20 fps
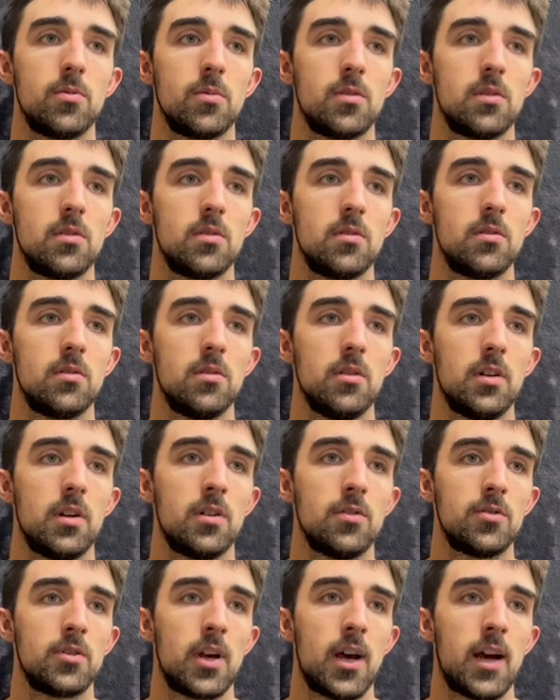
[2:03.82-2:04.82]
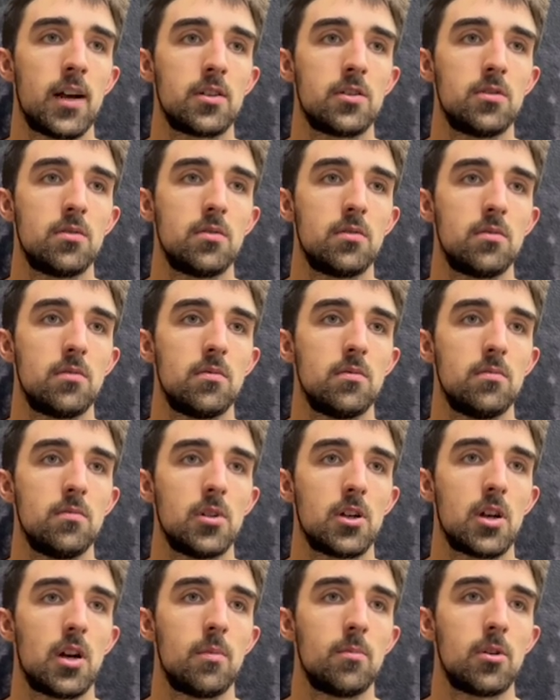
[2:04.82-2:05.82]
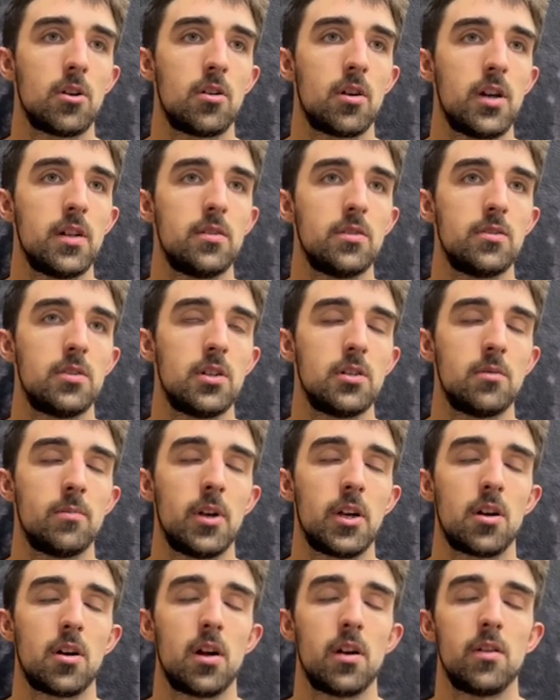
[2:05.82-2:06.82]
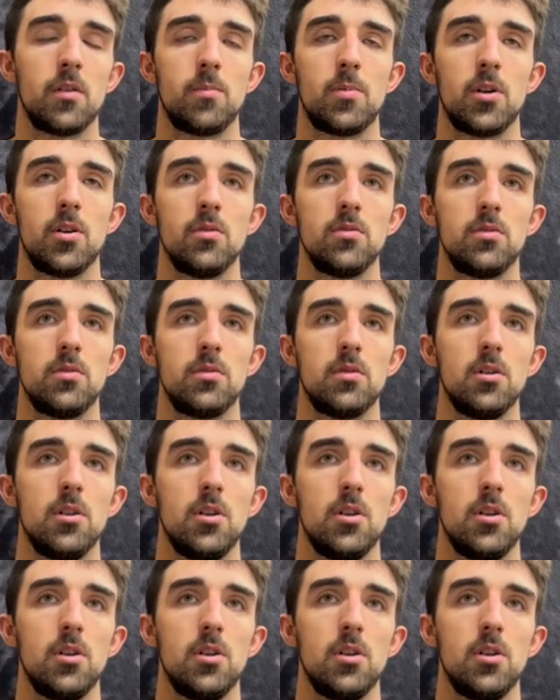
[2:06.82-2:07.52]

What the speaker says: when, you know, Zach's become a great decision maker out of the post.